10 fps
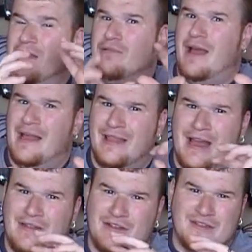the Black
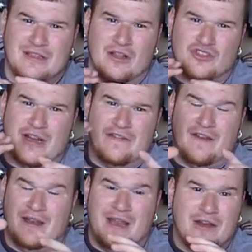Lanterns, all trying to
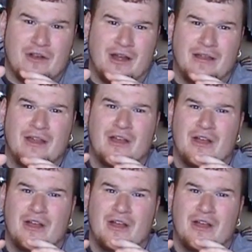fight Necron,